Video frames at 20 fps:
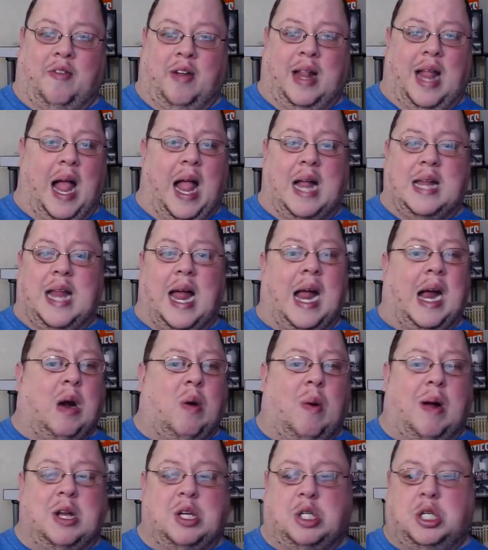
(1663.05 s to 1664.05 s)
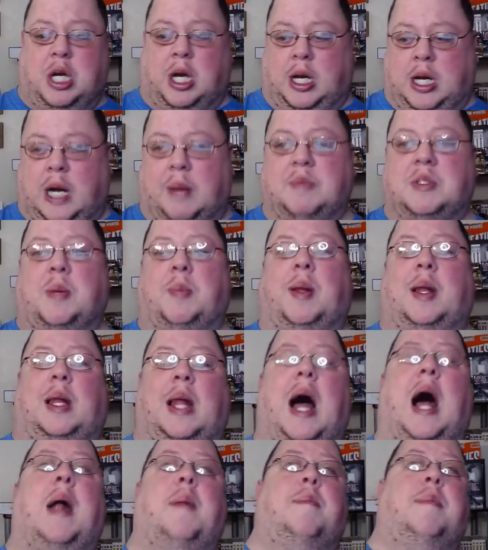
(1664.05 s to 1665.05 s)
And that question comes up a
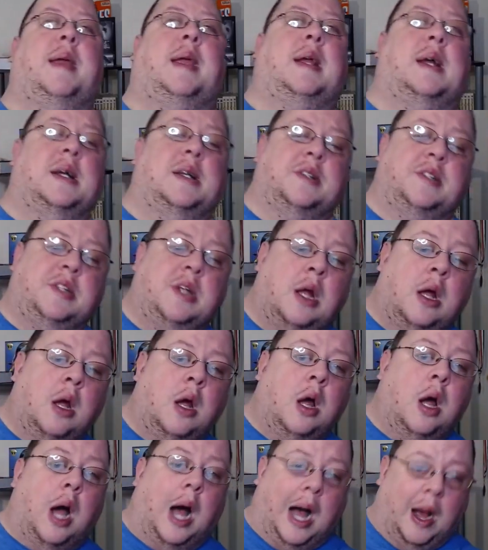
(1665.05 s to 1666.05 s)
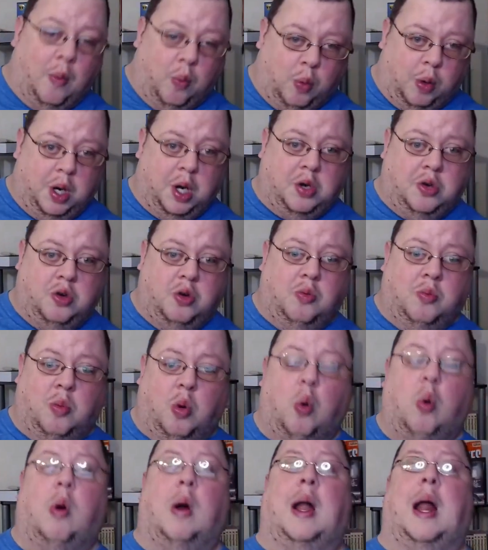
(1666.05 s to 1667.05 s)
lot, because I want to do
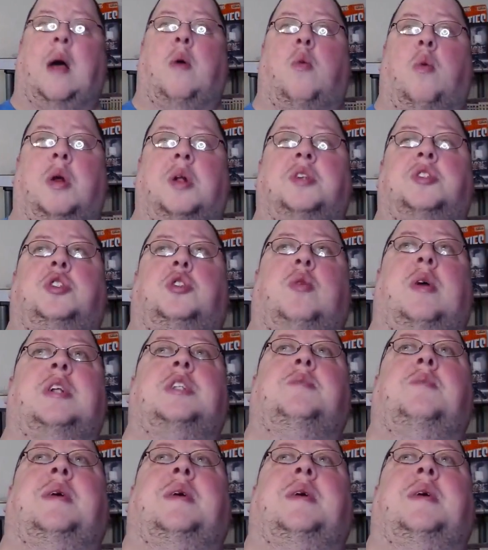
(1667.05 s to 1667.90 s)
more and I want to stretch